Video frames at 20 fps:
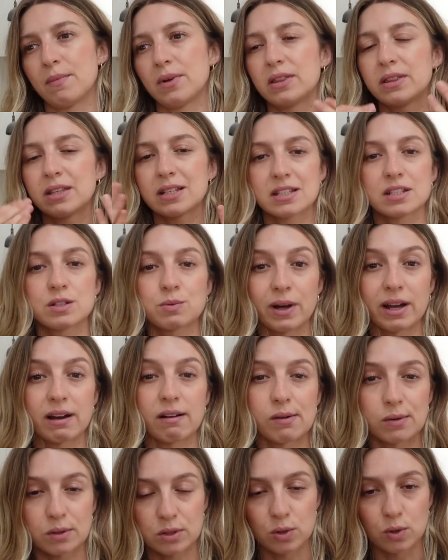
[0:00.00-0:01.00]
This is where
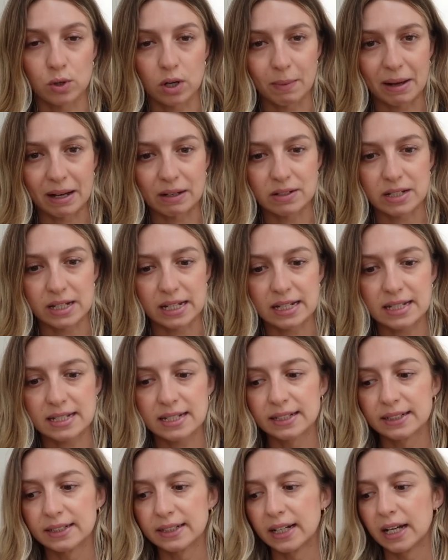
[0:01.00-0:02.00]
I'll talk about it.
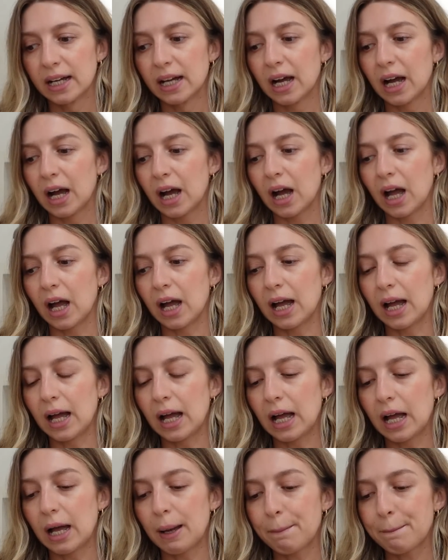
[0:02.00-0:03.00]

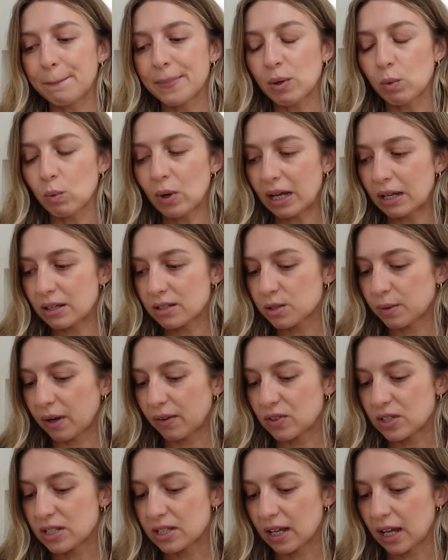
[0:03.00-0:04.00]
What else do I
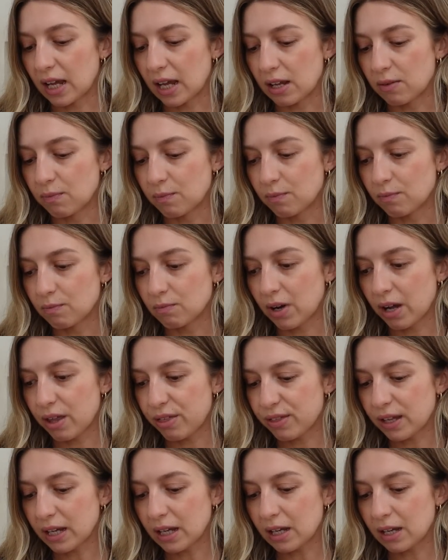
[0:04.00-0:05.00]
have to say? I
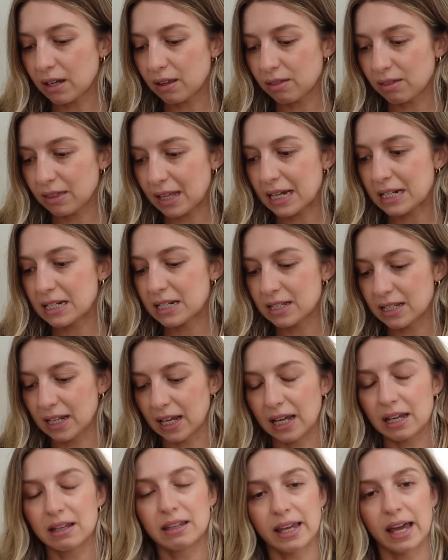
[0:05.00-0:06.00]
think that is
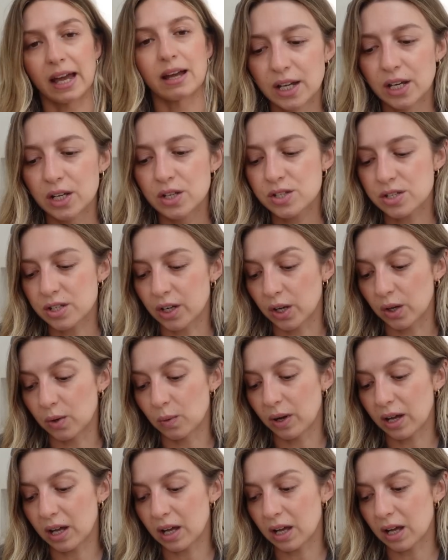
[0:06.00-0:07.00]
it, yeah. So
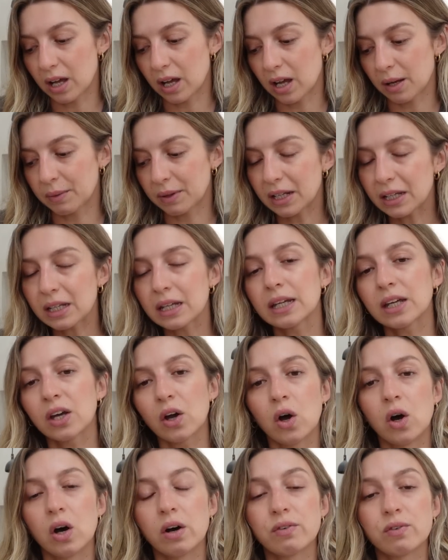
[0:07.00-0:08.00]
I'm going to kick it
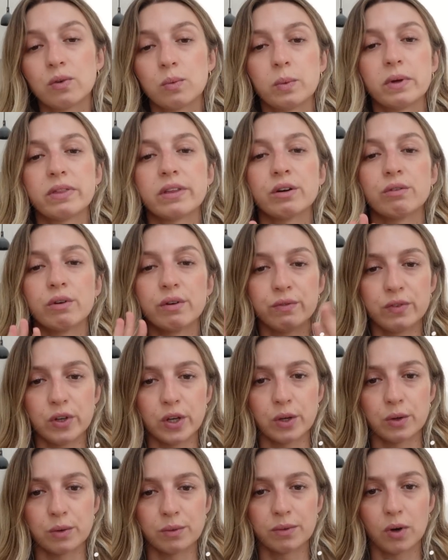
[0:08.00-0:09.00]
off with a
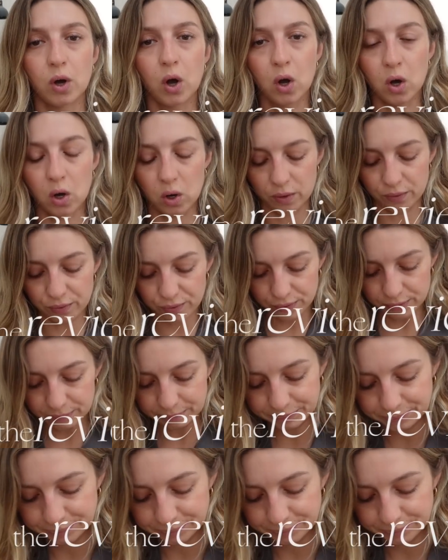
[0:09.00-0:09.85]
review of